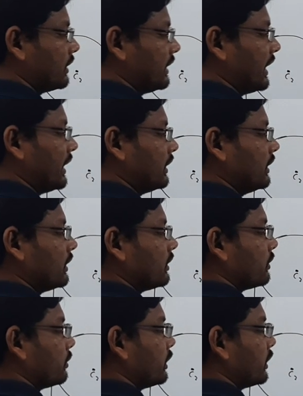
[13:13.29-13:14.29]

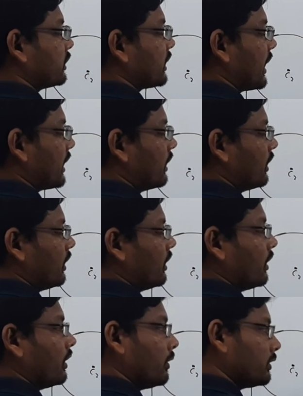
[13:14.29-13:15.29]
then those
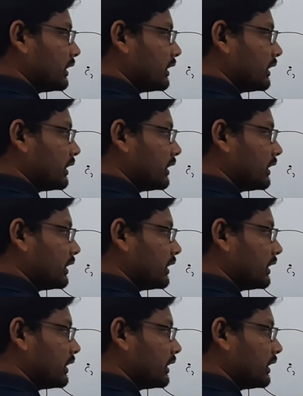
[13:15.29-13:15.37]
are